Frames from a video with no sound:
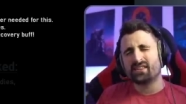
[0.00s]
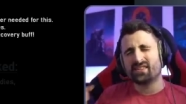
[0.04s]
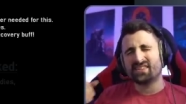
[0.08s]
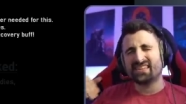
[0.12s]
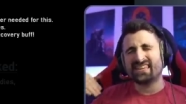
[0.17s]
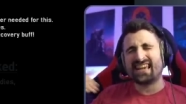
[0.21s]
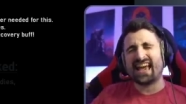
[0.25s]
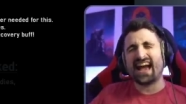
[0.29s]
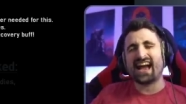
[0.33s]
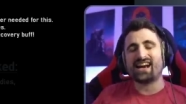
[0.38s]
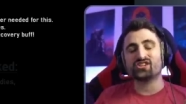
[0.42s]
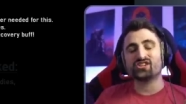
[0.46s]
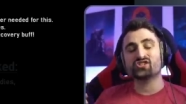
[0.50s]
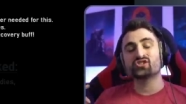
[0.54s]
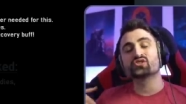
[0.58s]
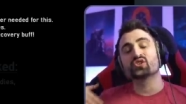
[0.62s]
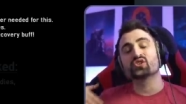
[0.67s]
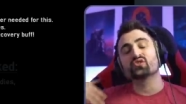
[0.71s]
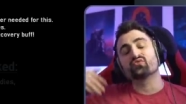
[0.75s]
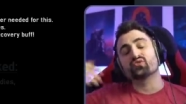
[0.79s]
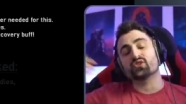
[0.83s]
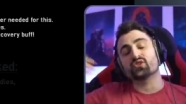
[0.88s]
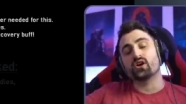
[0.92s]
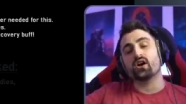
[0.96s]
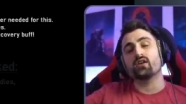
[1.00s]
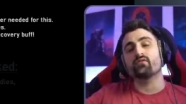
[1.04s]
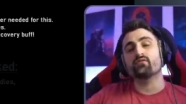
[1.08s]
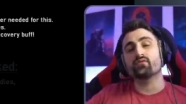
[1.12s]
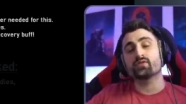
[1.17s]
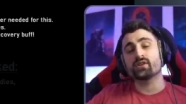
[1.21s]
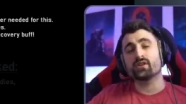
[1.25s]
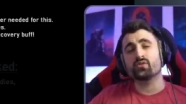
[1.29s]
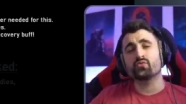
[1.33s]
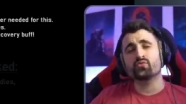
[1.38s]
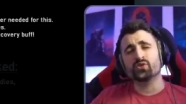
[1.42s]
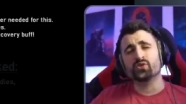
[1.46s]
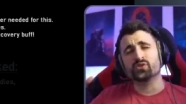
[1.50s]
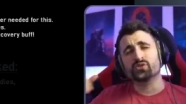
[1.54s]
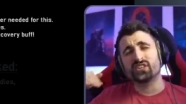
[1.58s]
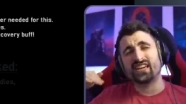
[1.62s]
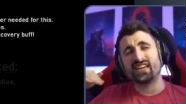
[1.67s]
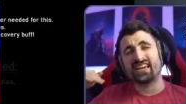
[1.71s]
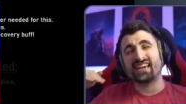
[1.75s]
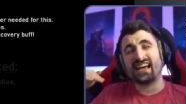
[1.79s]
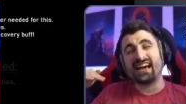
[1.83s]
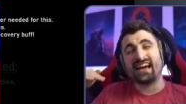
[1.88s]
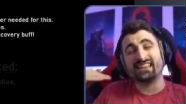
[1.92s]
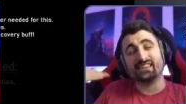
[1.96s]
The action of recovering will
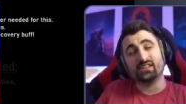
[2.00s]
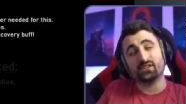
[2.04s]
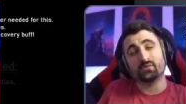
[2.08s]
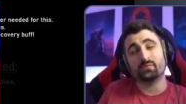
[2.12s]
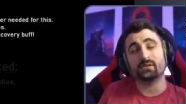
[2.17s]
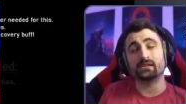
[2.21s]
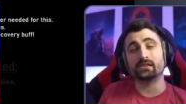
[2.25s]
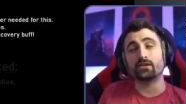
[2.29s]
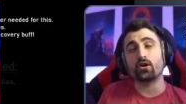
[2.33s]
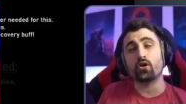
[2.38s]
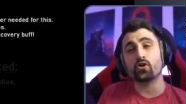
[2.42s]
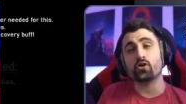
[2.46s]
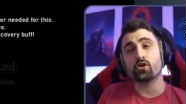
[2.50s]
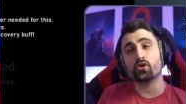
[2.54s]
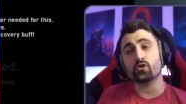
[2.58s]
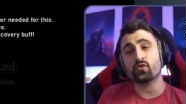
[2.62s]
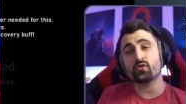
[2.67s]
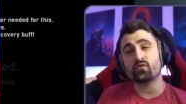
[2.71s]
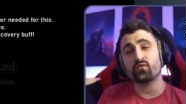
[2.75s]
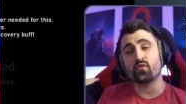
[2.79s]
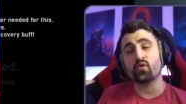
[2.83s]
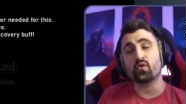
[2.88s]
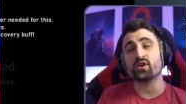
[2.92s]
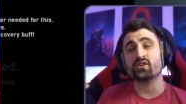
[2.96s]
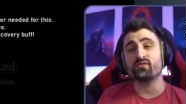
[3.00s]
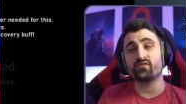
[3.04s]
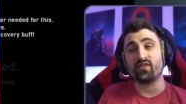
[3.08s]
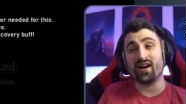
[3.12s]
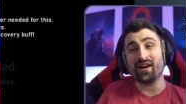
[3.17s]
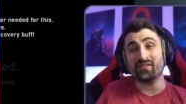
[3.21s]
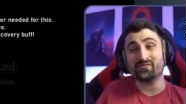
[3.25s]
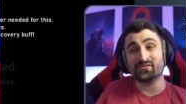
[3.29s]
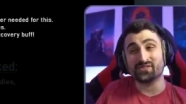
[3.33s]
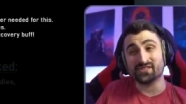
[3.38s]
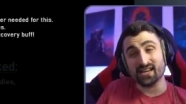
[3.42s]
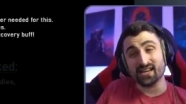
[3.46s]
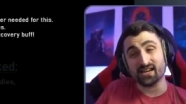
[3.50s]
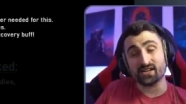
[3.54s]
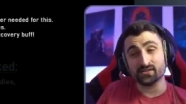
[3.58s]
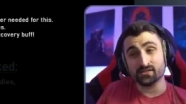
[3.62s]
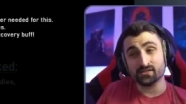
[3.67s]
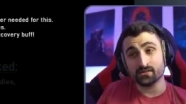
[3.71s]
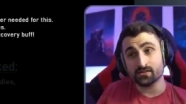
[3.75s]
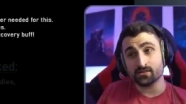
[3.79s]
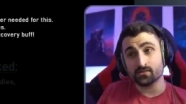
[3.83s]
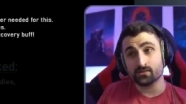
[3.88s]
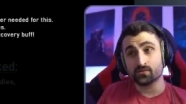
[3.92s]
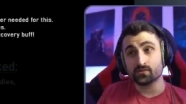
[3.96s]
take a little bit longer, 45
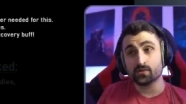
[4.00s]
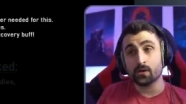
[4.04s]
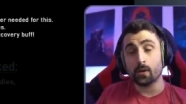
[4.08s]
seconds,